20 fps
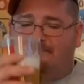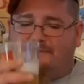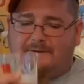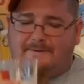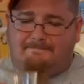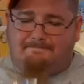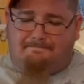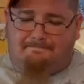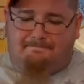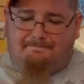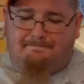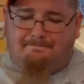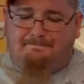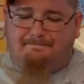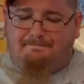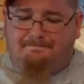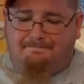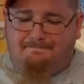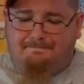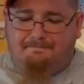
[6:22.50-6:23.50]
Mm.
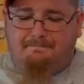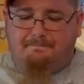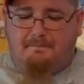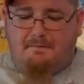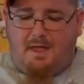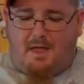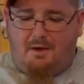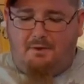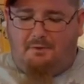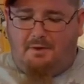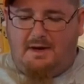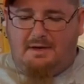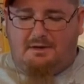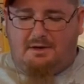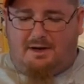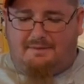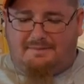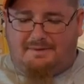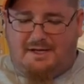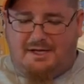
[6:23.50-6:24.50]
Great
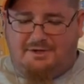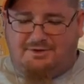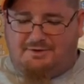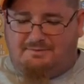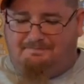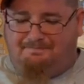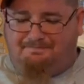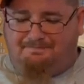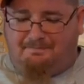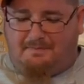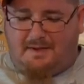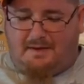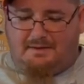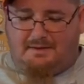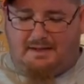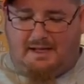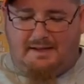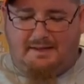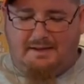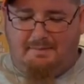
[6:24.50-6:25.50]
carbonation.
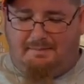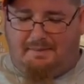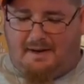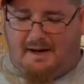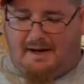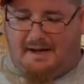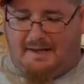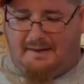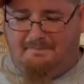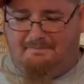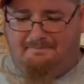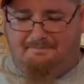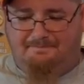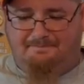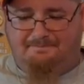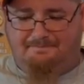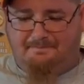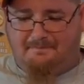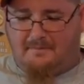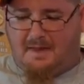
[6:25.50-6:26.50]
Light in the body.
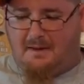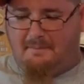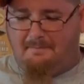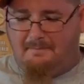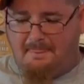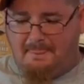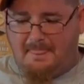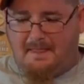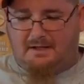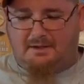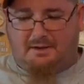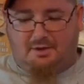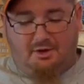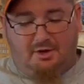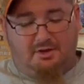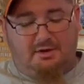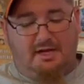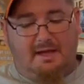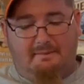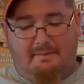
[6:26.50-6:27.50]

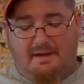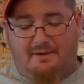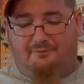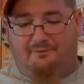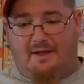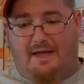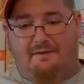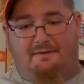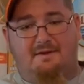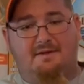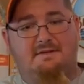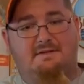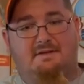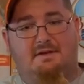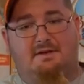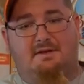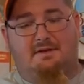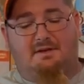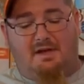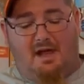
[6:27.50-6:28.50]
Good lemony flavor. This is
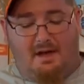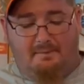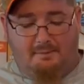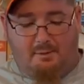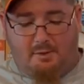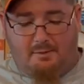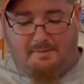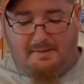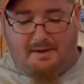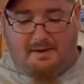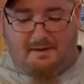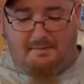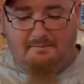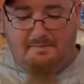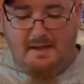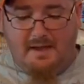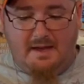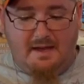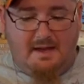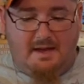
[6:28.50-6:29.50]
a good lawnmower beer.
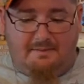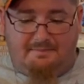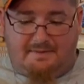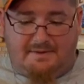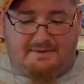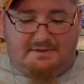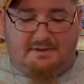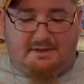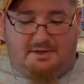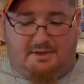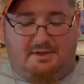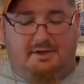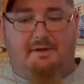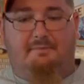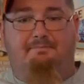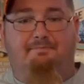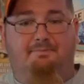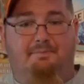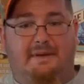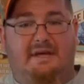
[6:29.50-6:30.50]
This is a
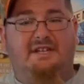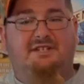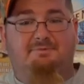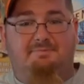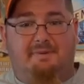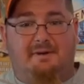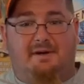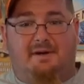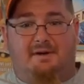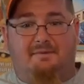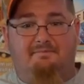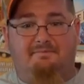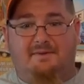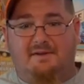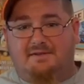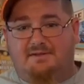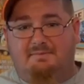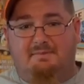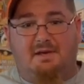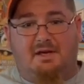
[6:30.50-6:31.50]
good beach beer.
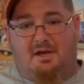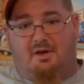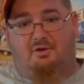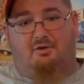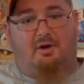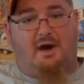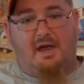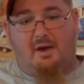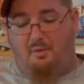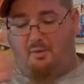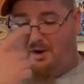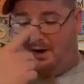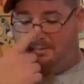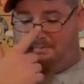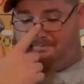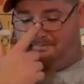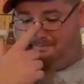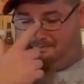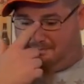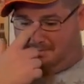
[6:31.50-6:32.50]
This would be a great one
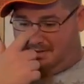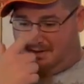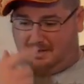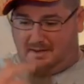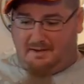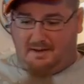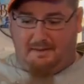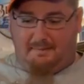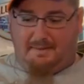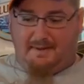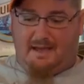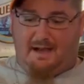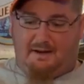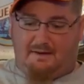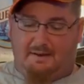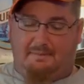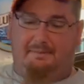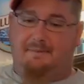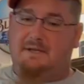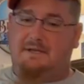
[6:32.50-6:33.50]
to be
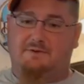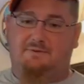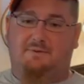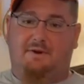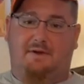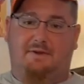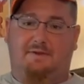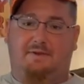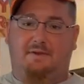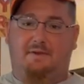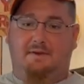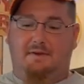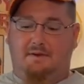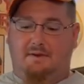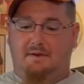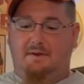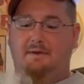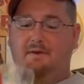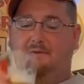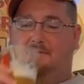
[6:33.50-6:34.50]
out on the beach with,
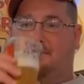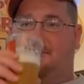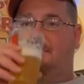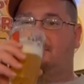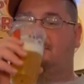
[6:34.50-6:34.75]
for